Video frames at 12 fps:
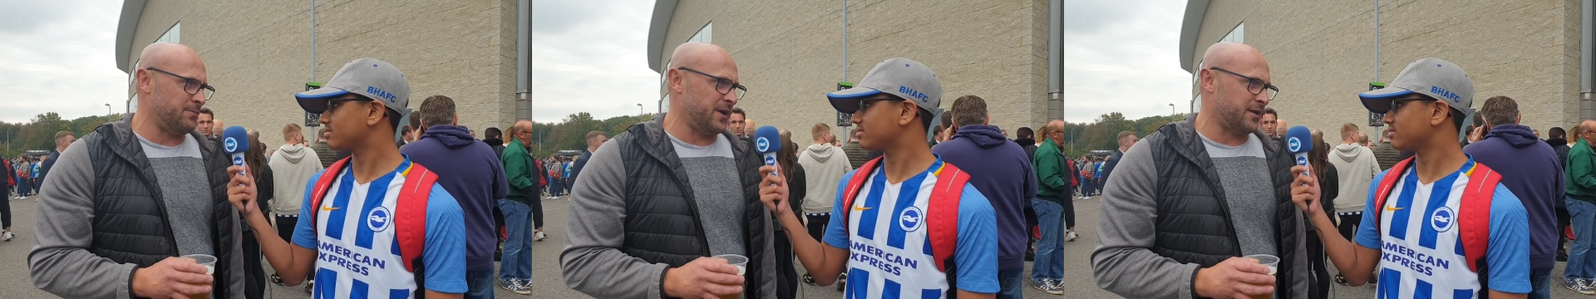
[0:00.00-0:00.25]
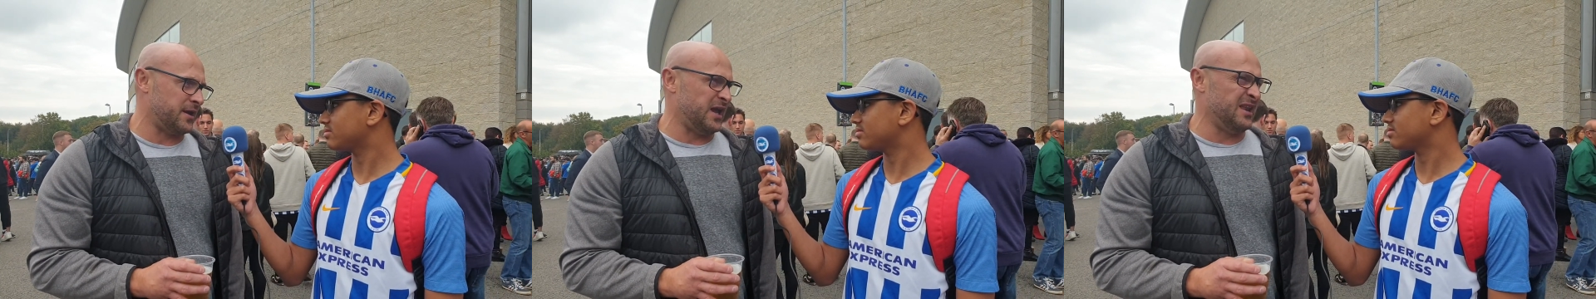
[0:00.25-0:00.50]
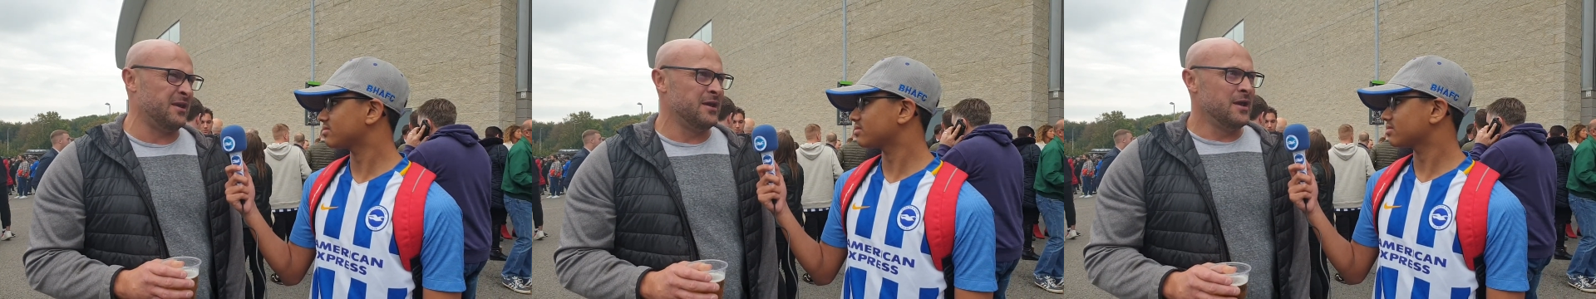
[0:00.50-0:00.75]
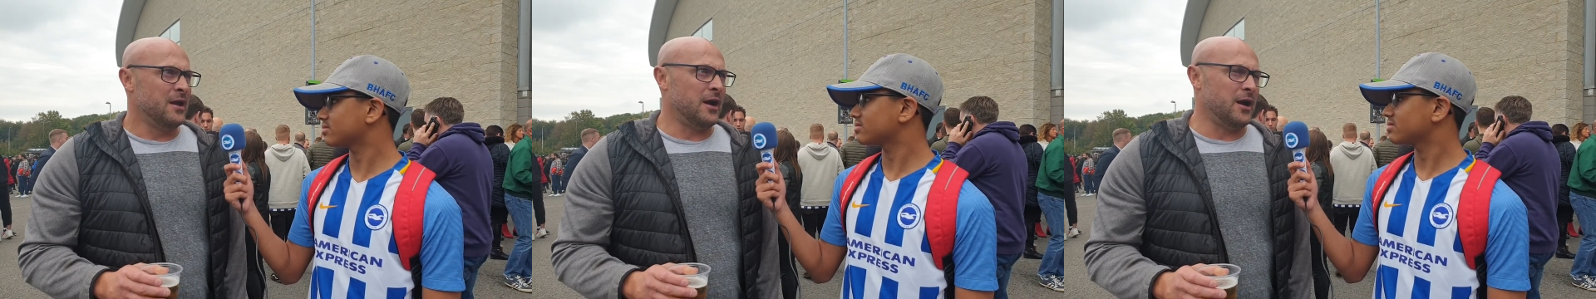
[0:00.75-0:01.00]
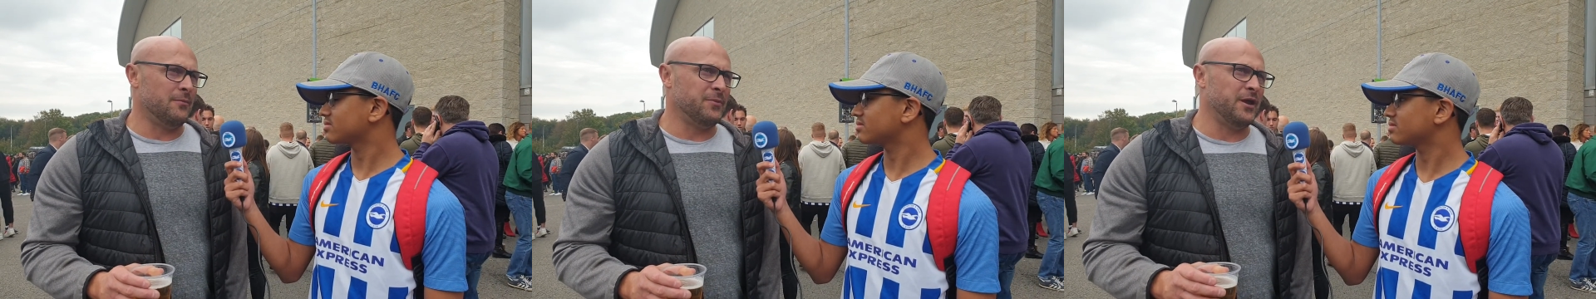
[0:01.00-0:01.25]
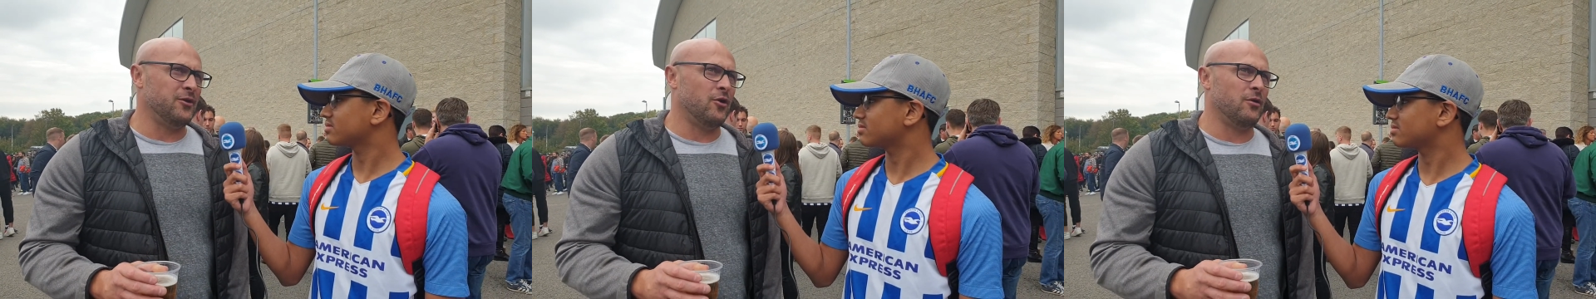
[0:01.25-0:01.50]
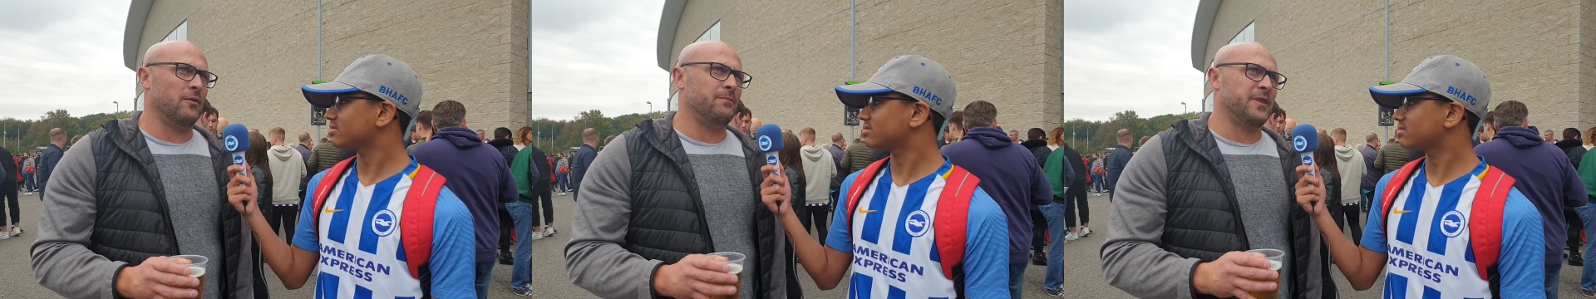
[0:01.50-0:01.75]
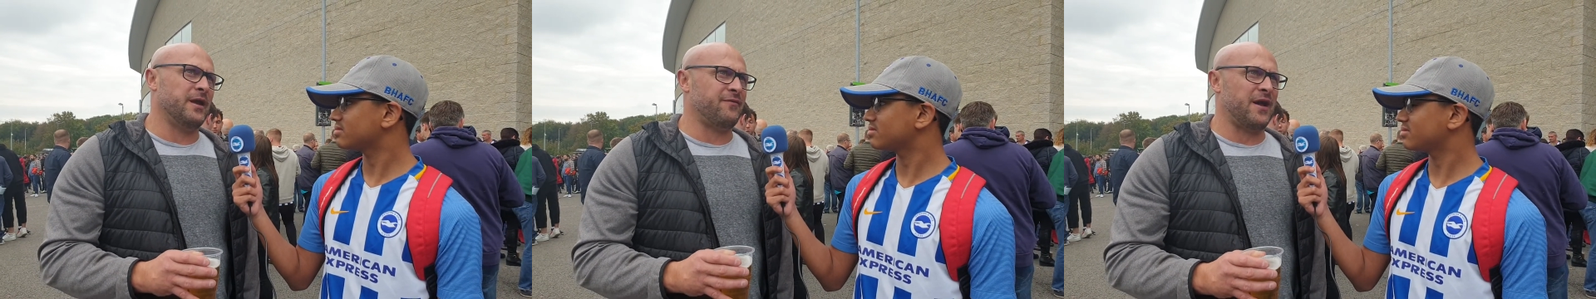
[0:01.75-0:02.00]
Speaker 1: back in. Um, they're not,
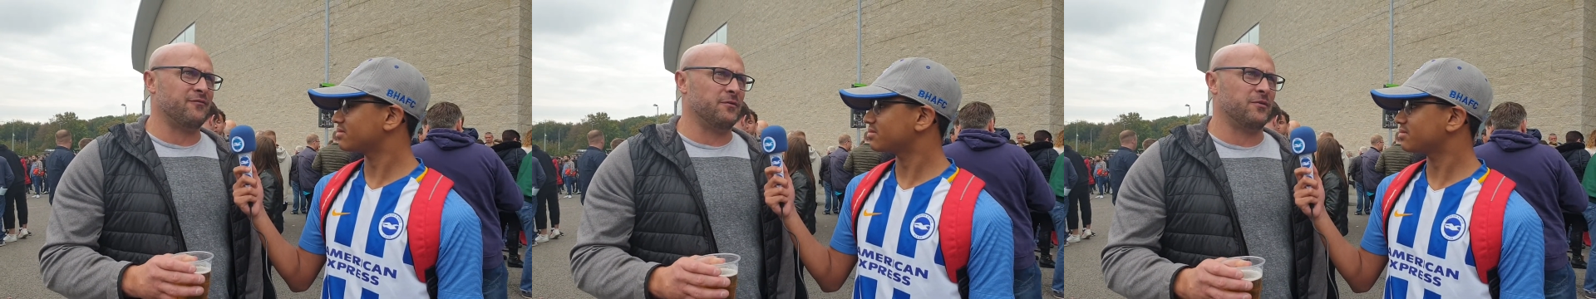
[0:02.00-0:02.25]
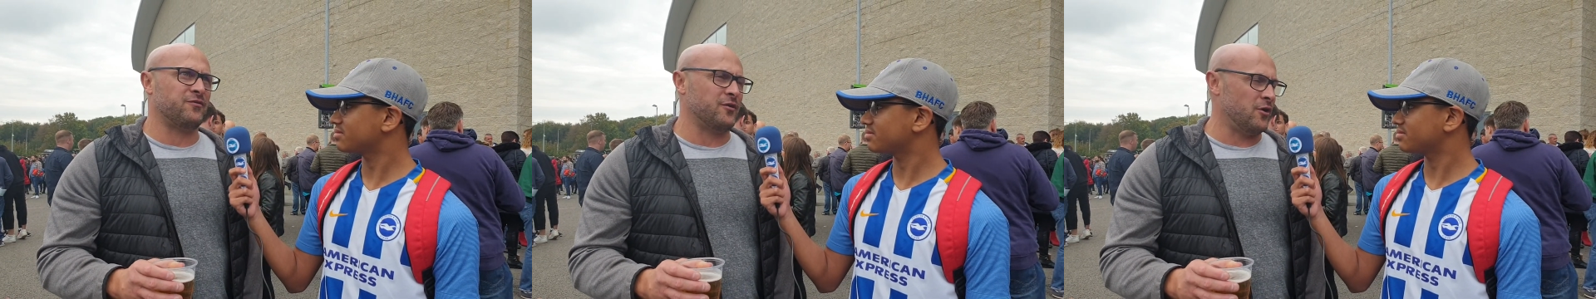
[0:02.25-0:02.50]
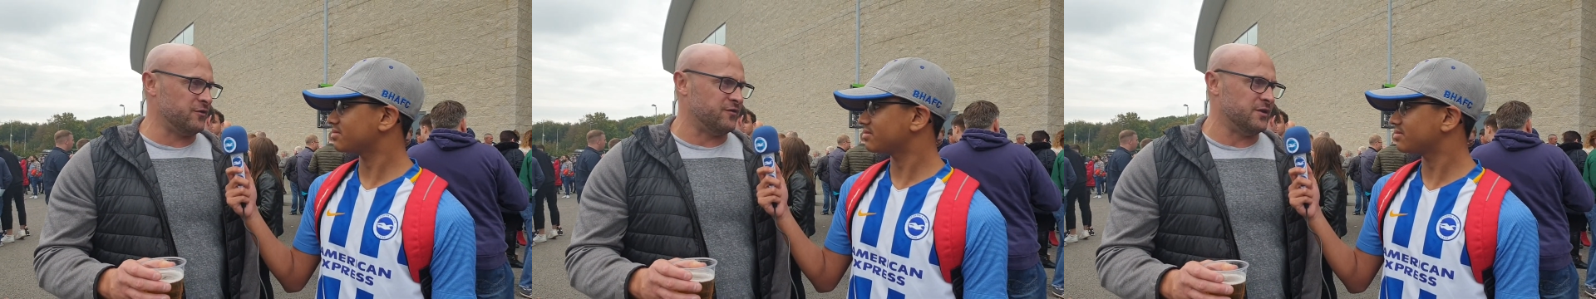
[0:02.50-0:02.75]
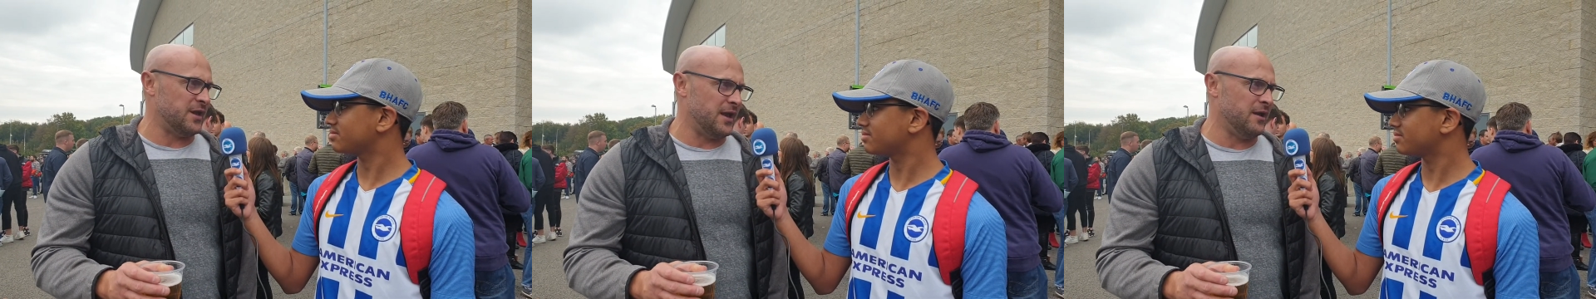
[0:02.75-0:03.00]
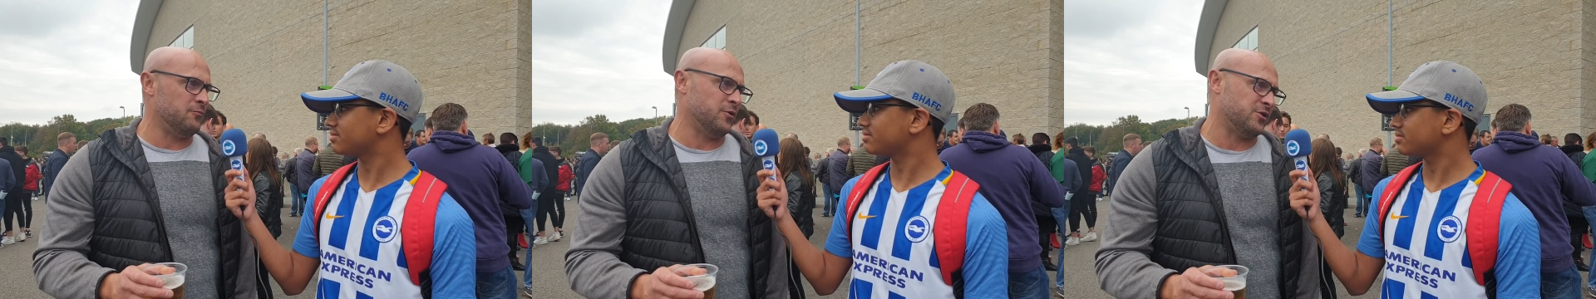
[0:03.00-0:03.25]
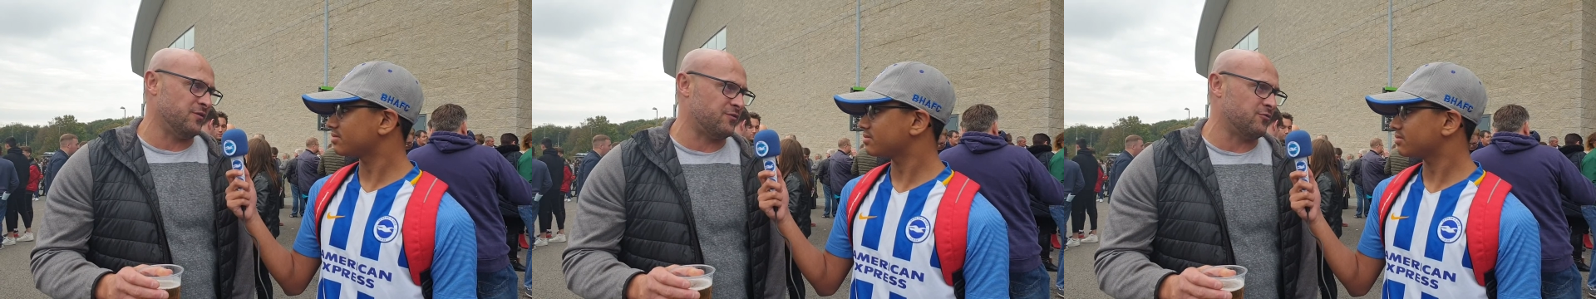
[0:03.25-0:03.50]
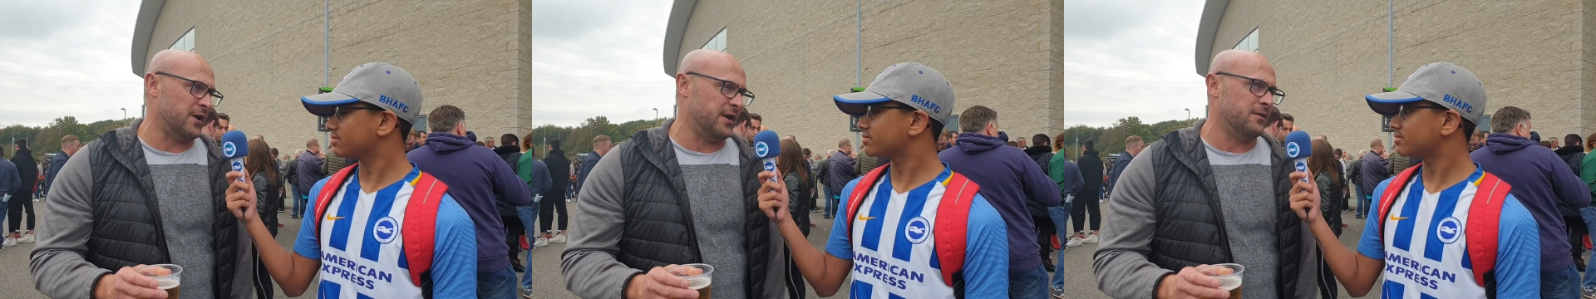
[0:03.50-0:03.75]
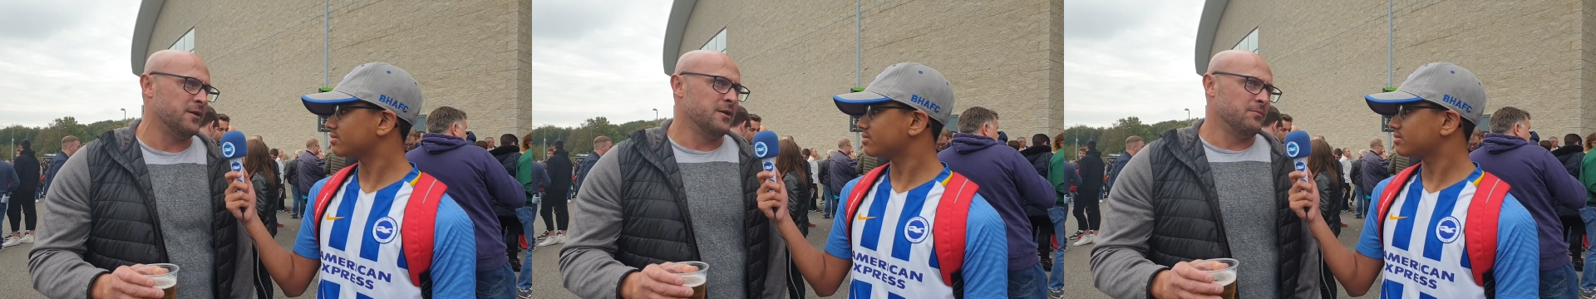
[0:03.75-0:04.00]
they haven't started yet, which is
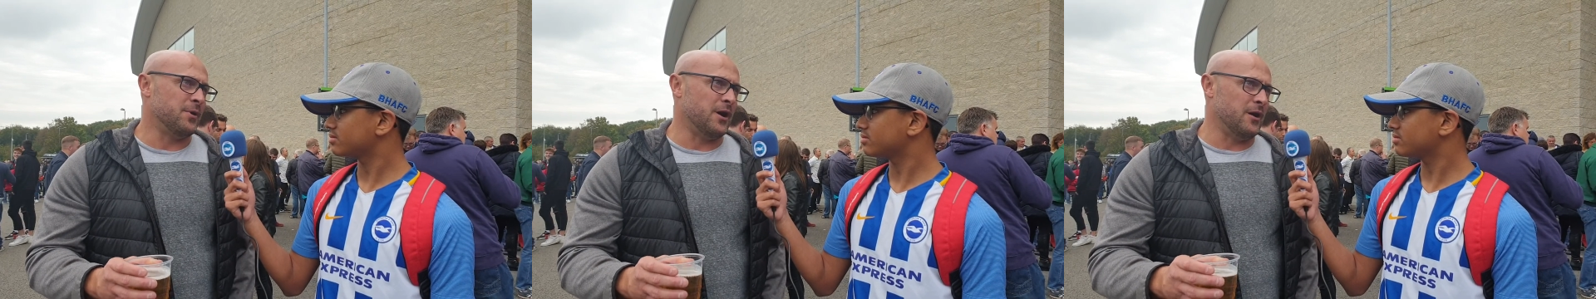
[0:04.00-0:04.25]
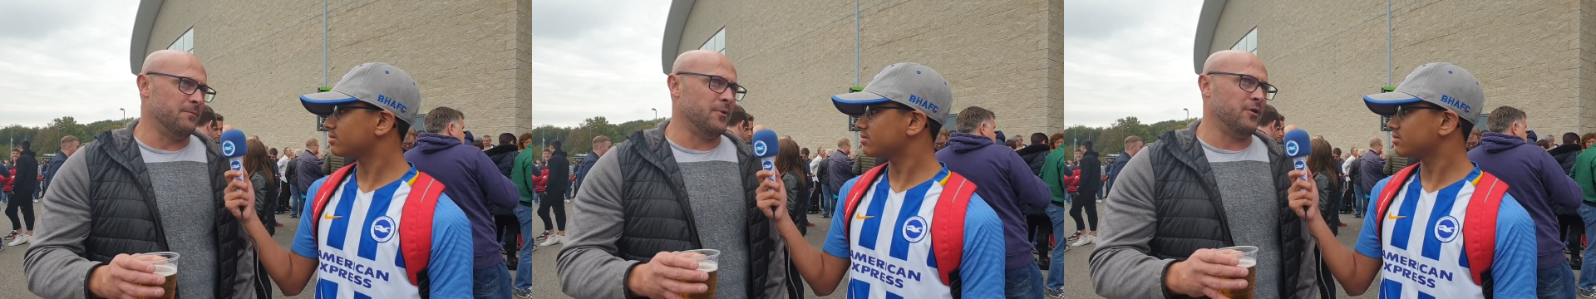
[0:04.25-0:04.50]
great. Um,